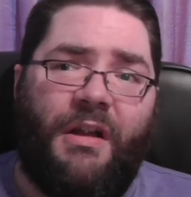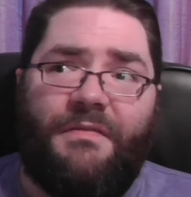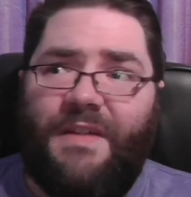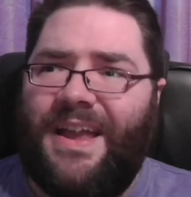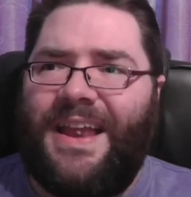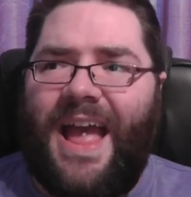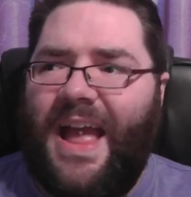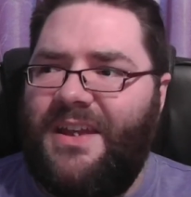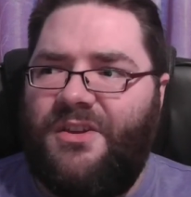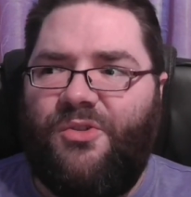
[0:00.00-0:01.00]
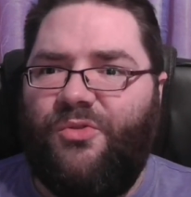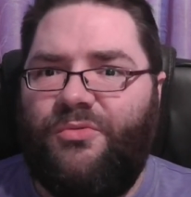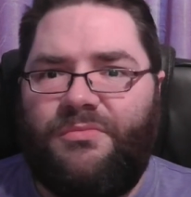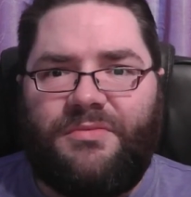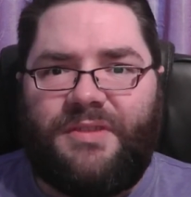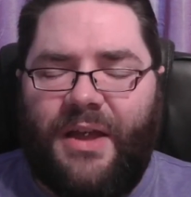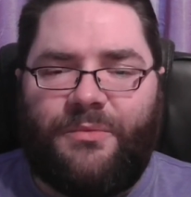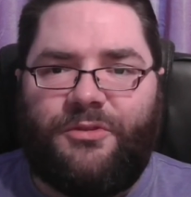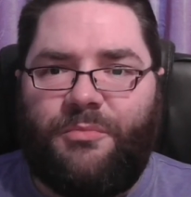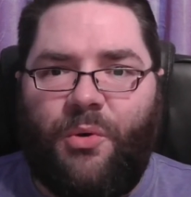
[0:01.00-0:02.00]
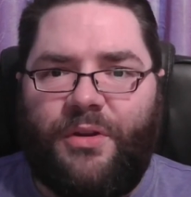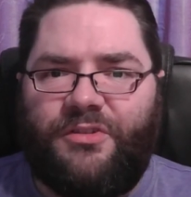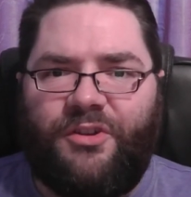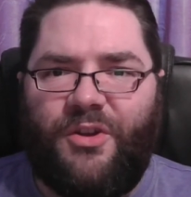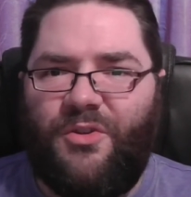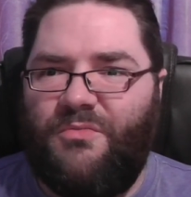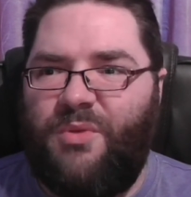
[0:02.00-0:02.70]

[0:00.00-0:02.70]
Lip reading: that can handle down to 0.2,